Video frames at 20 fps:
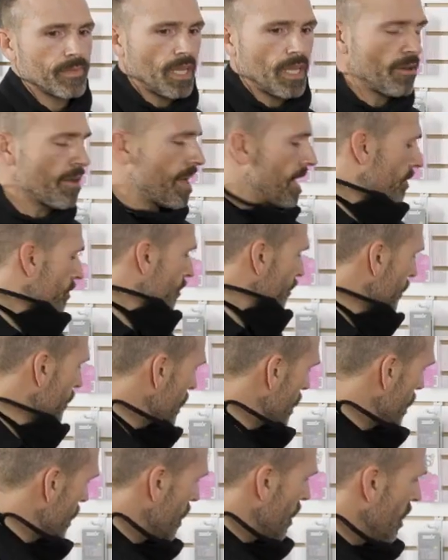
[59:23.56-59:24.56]
All right,
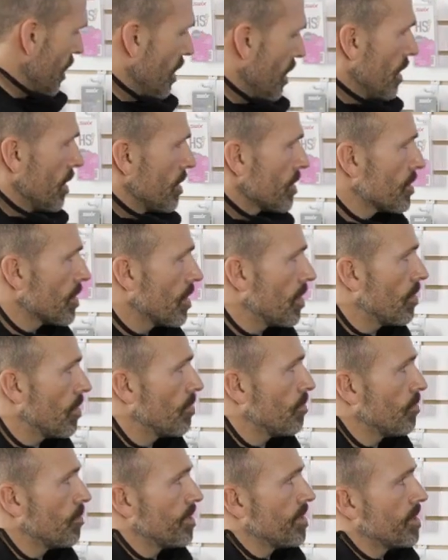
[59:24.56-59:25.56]

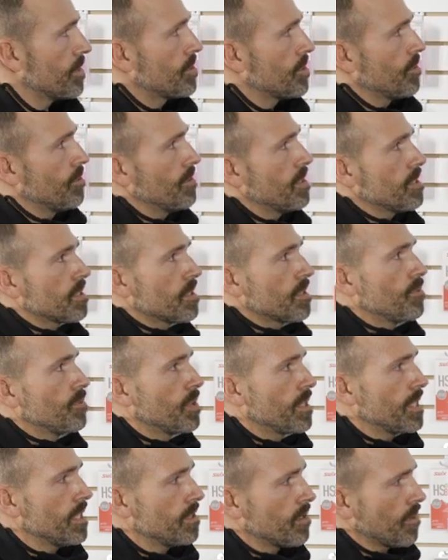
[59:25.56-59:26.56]
so when the tuning is
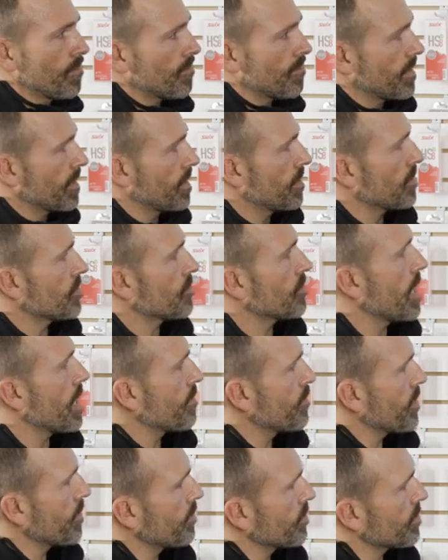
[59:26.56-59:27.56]
complete, don't forget to
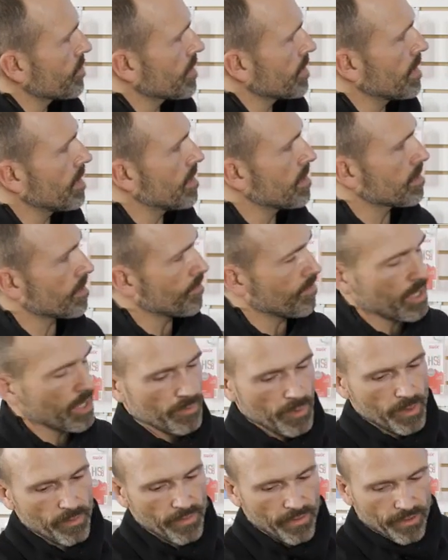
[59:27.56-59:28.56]
strap up your skis, a
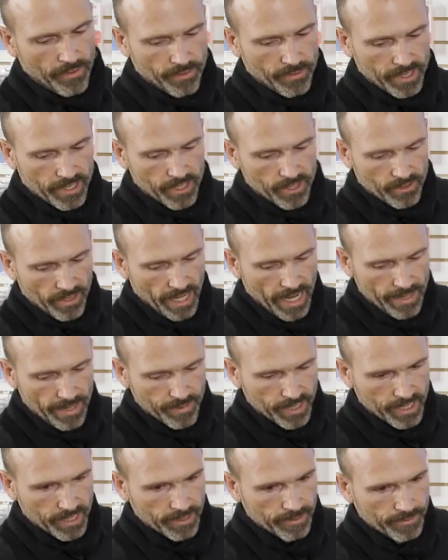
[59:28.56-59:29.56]
minimum of 3
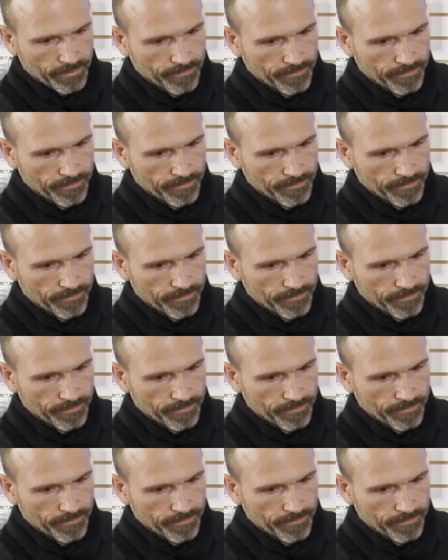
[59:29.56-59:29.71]
straps.